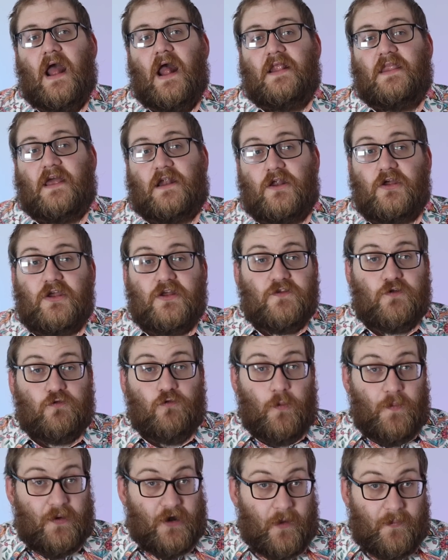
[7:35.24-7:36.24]
They're looking to
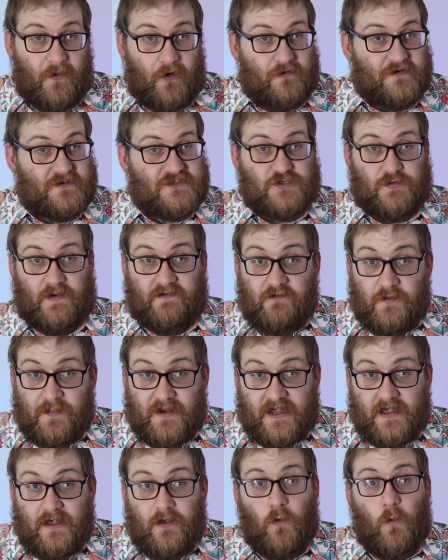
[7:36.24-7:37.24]
open up orders to
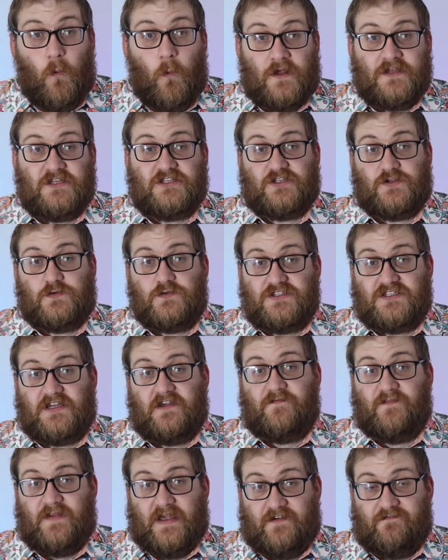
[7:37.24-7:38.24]
everybody once those that
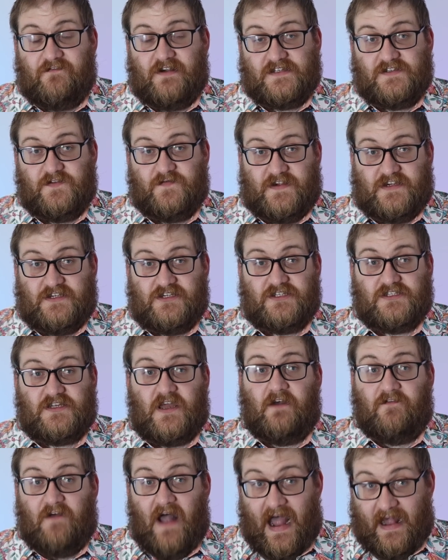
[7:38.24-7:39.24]
have made reservations
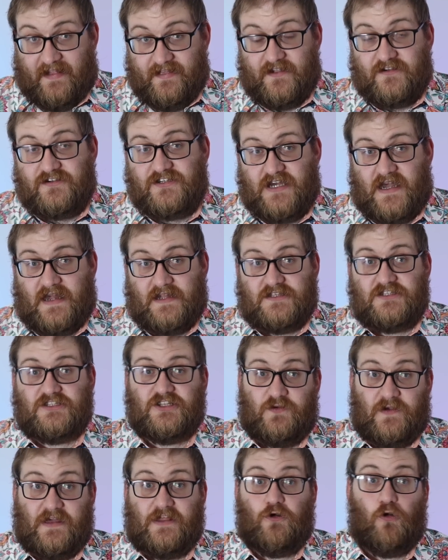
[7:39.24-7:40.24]
have had their chance
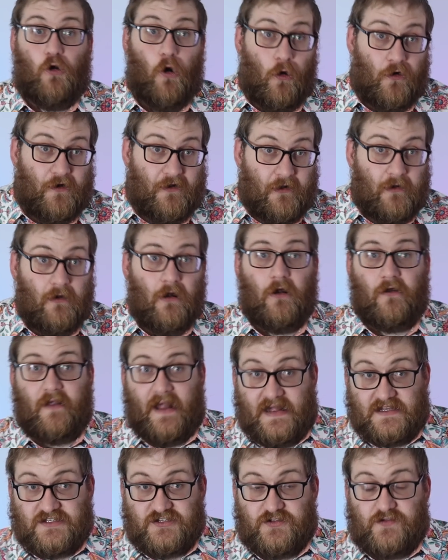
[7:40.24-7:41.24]
to either order or
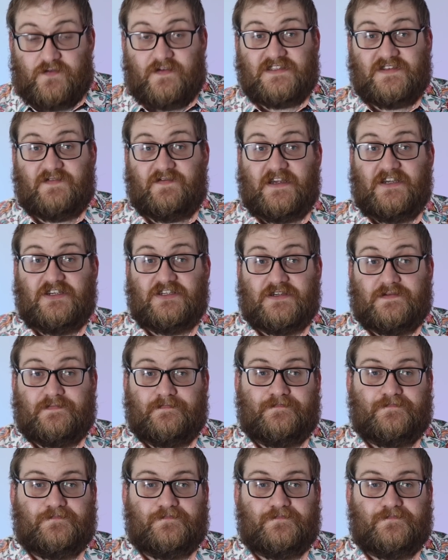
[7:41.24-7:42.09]
cancel their reservation.